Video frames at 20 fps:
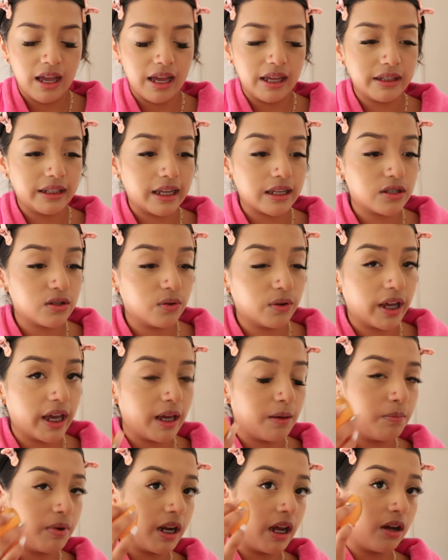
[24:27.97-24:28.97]
And that's
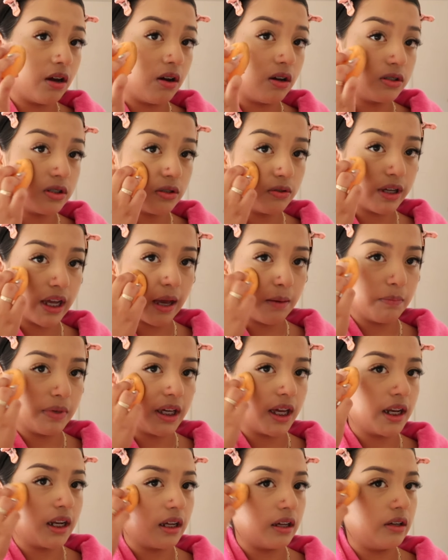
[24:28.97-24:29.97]
okay, but I also can't be
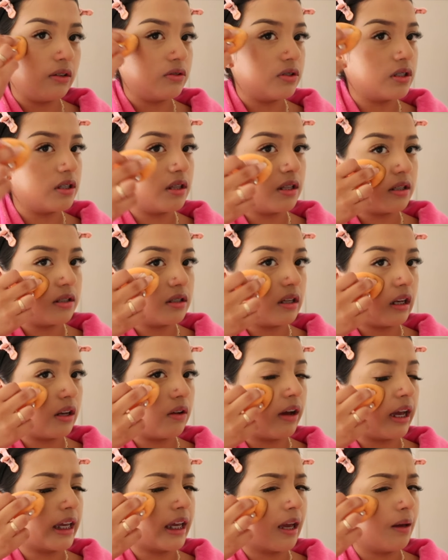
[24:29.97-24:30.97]
getting used to this, you know?
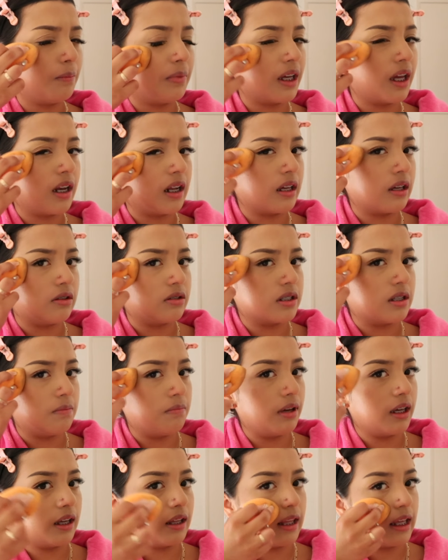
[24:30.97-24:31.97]
I can't be getting used to
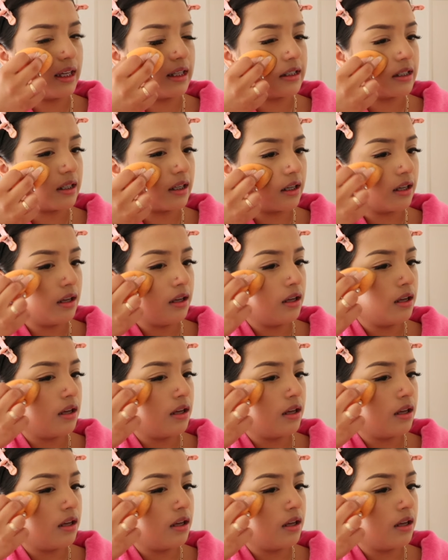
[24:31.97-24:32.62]
being lazy.